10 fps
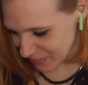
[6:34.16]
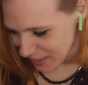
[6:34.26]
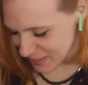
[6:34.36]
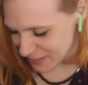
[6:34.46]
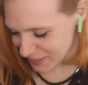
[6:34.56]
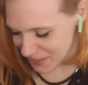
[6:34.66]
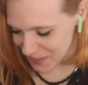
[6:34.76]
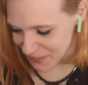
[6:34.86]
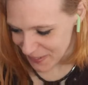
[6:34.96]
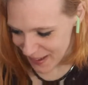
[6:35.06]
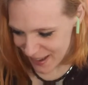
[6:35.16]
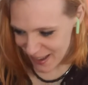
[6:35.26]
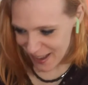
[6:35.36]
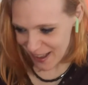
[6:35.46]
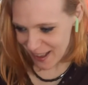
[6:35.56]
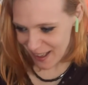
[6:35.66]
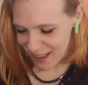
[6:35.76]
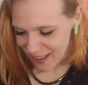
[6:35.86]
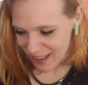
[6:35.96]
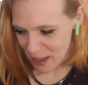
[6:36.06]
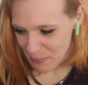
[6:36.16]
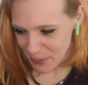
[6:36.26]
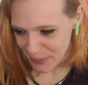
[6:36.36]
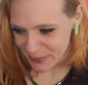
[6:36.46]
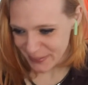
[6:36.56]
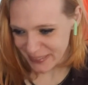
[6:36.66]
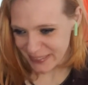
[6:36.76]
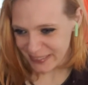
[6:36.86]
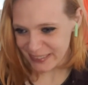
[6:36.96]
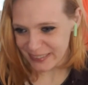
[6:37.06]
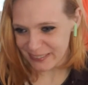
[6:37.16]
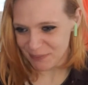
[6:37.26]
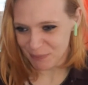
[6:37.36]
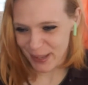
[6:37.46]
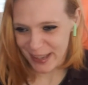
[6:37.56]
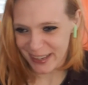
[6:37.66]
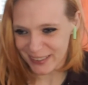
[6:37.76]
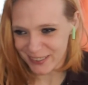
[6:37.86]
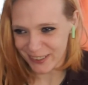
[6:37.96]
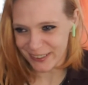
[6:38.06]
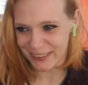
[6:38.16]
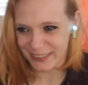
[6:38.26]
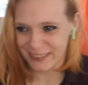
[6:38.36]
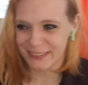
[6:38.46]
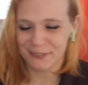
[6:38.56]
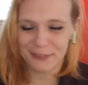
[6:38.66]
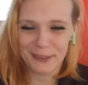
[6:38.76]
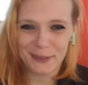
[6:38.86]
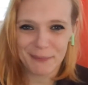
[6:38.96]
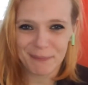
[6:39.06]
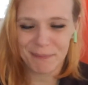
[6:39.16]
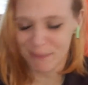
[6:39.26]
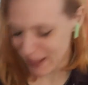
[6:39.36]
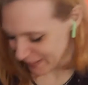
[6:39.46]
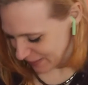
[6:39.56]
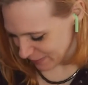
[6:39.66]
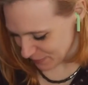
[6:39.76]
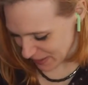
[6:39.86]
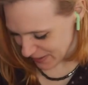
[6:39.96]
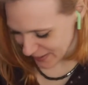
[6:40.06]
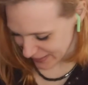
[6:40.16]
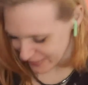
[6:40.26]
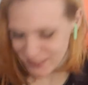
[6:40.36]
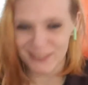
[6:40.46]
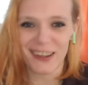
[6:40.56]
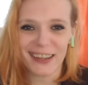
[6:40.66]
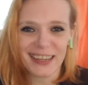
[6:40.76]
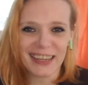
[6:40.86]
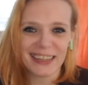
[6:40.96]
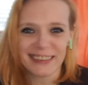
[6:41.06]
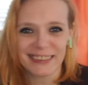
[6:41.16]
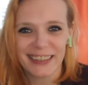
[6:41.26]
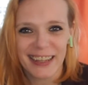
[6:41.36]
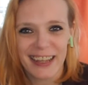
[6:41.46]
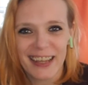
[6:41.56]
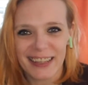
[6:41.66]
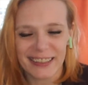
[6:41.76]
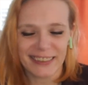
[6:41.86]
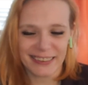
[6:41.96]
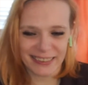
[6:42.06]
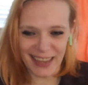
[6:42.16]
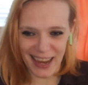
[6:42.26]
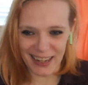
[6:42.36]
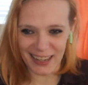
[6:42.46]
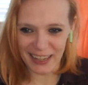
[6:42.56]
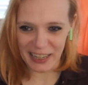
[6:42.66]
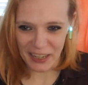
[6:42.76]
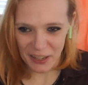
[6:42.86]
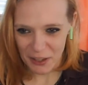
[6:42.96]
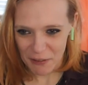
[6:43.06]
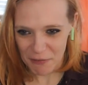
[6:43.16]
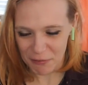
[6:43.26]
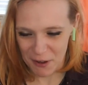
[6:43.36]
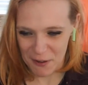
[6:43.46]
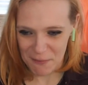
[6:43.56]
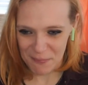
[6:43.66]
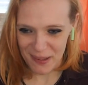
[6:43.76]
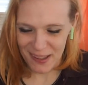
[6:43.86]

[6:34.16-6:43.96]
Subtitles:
And so I posted my TARDIS from, well, it was my TARDIS and Rocky as K9 from